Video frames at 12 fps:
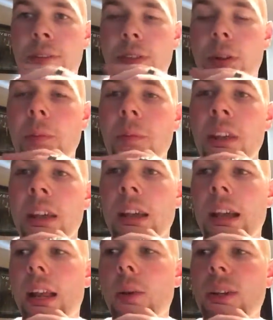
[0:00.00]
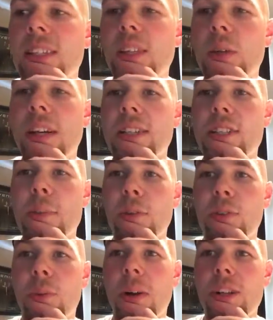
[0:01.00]
So anyways, thank you guys so
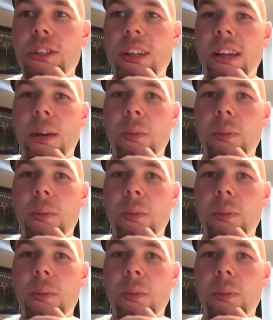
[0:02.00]
much for watching.